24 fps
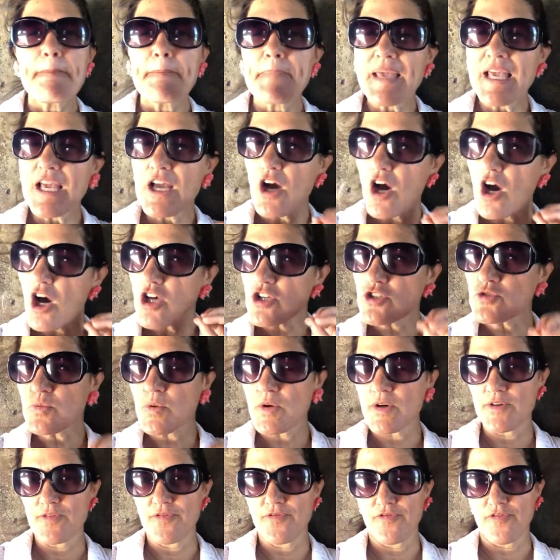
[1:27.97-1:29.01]
because
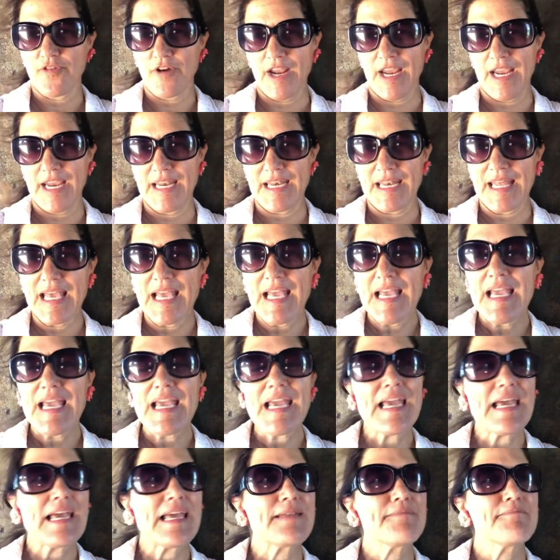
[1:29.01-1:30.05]
we're afraid?
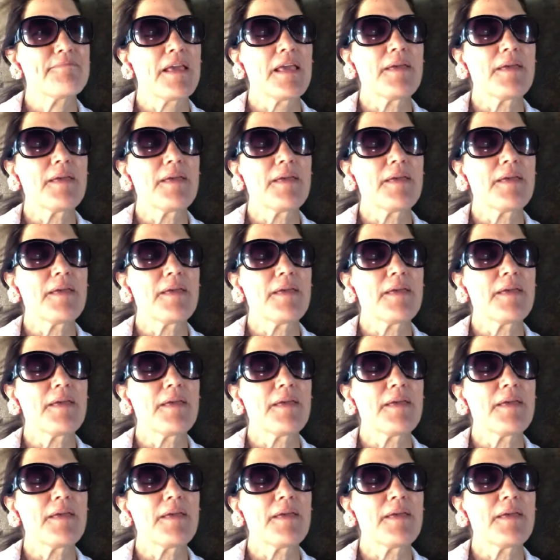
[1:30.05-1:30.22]
And